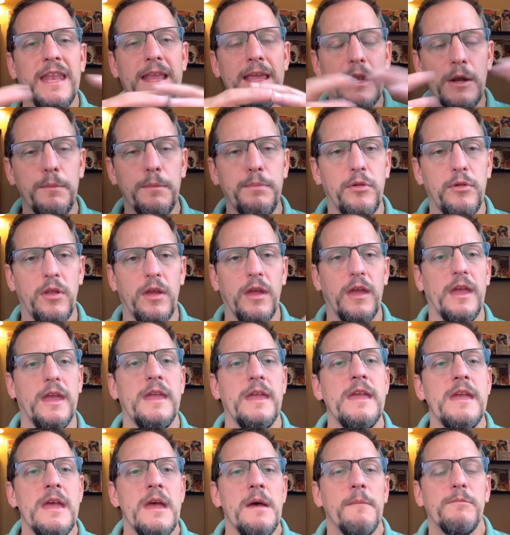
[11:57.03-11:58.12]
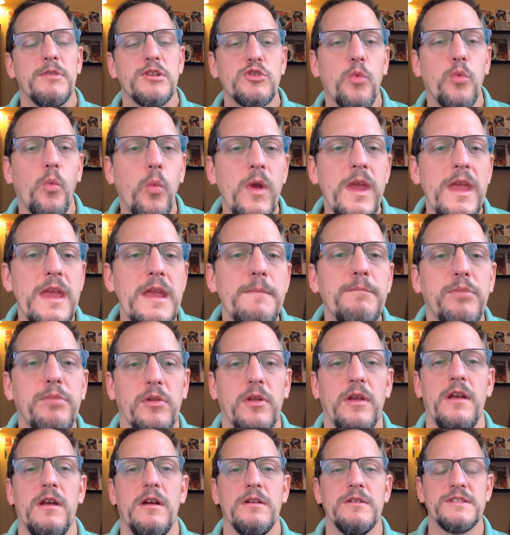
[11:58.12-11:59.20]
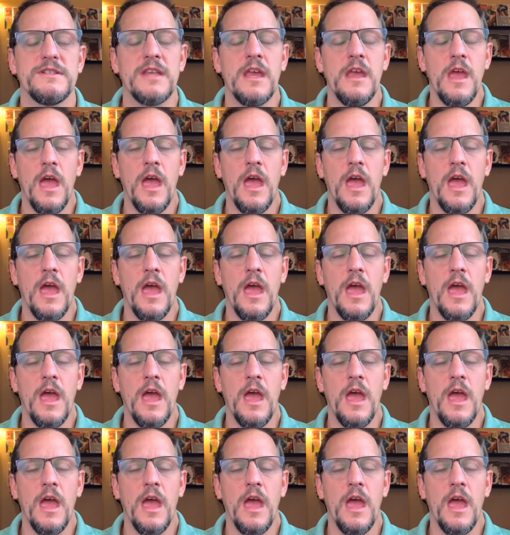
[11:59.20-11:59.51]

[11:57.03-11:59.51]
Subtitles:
interplay between players,